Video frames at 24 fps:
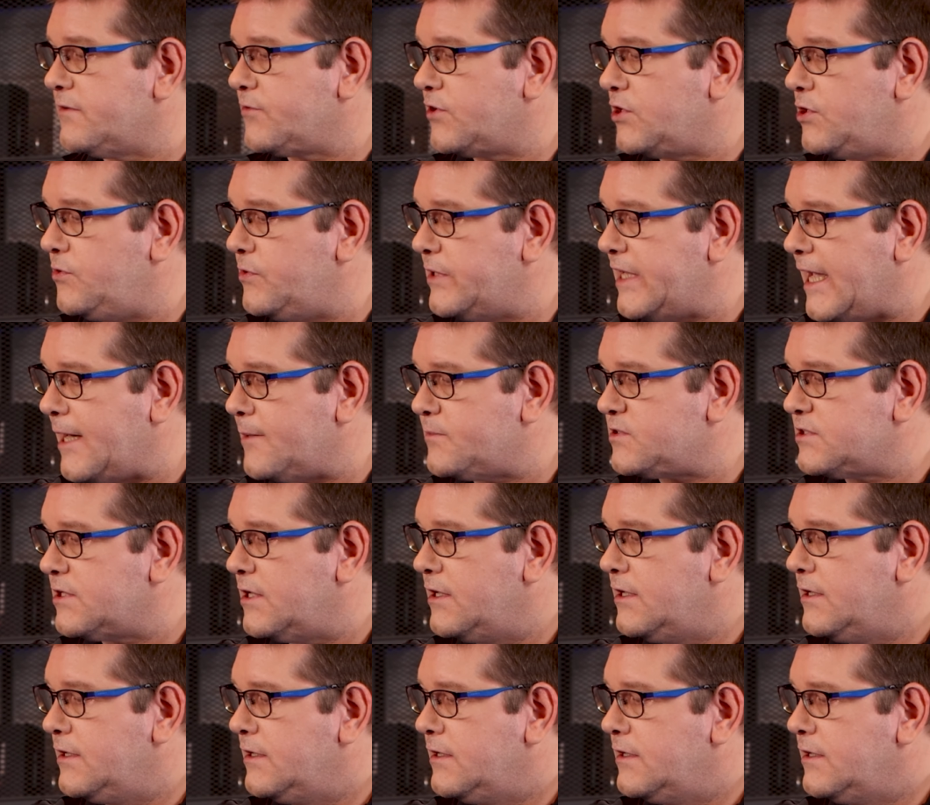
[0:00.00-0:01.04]
of QNAP's
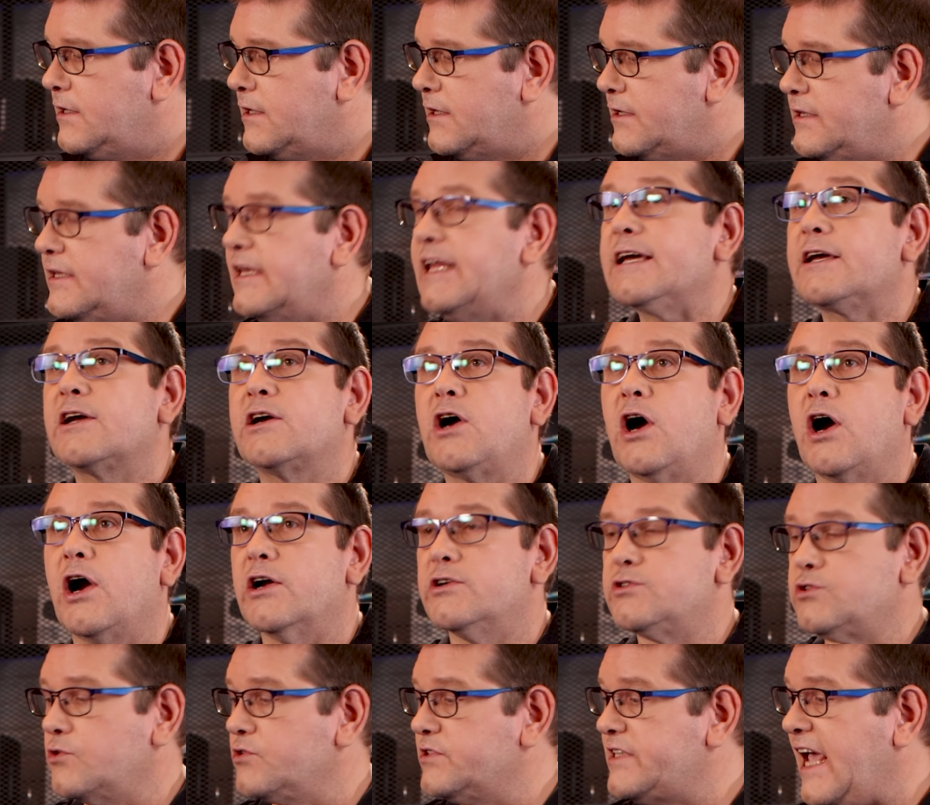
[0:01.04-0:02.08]
NIC
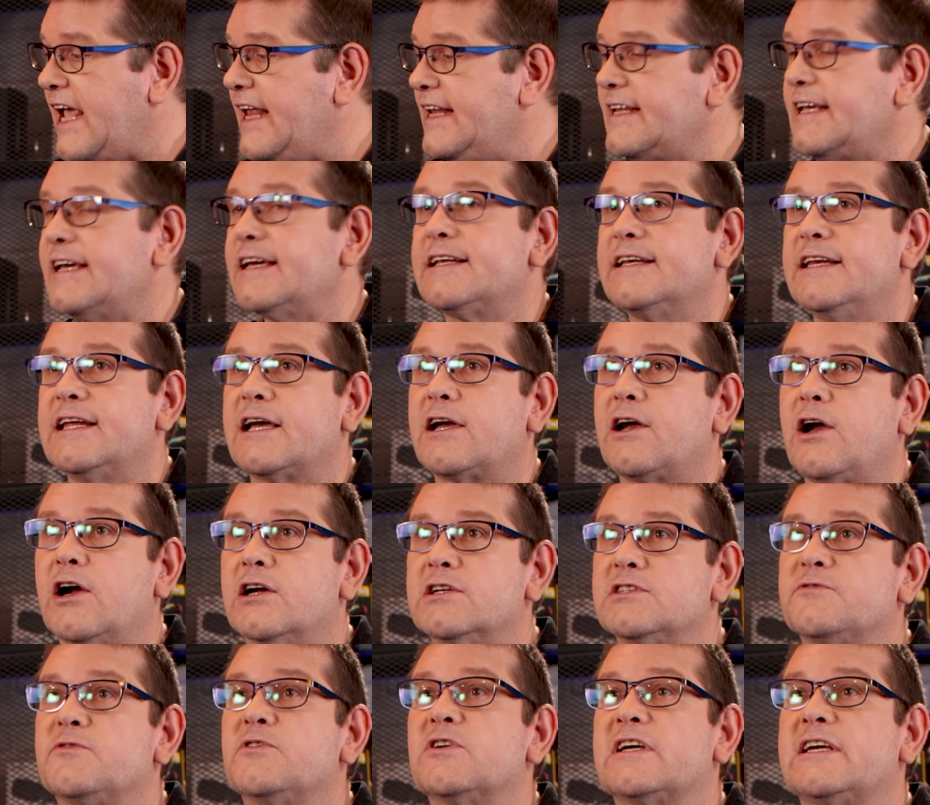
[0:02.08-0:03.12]
cards or 10 gig NIC
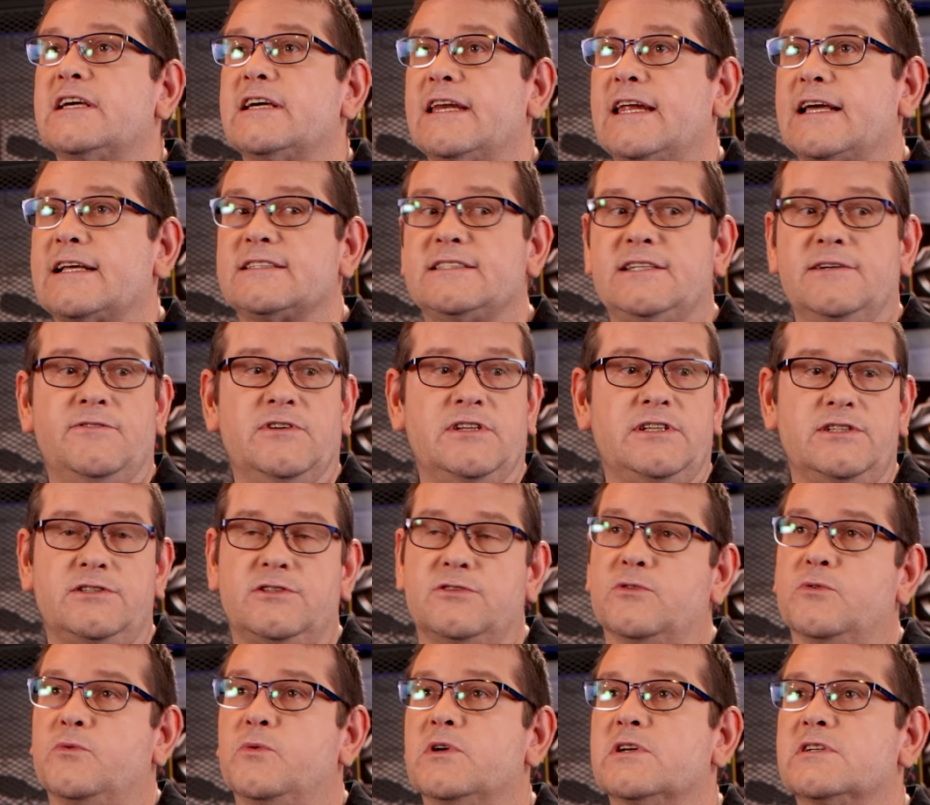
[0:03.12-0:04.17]
cards for connectivity
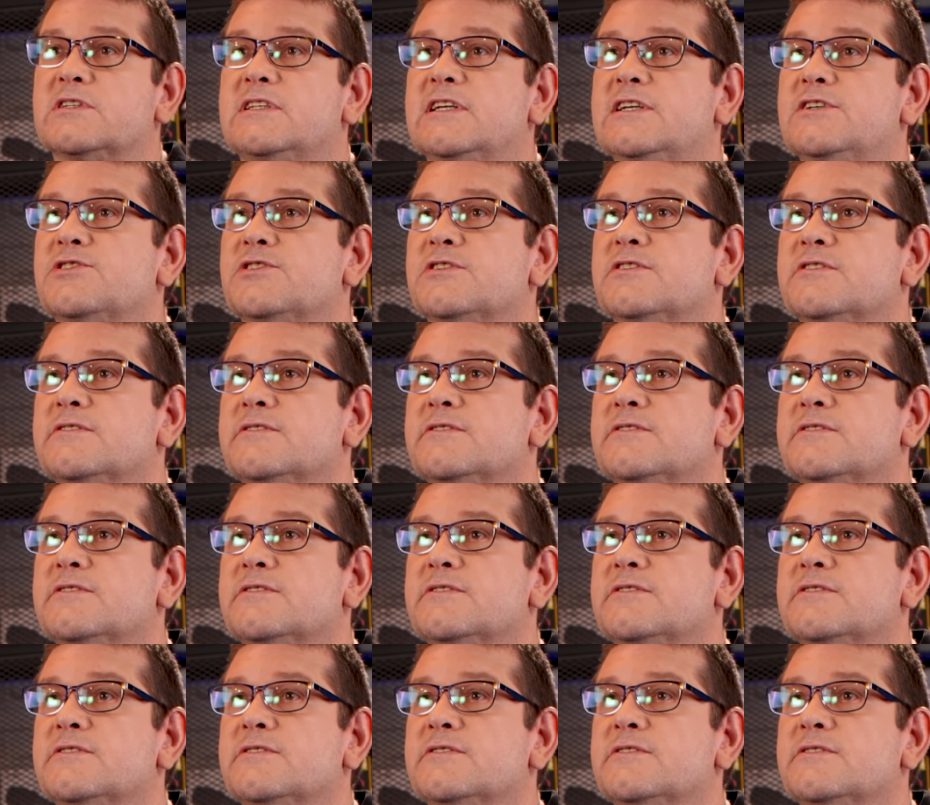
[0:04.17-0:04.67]
to the workstation.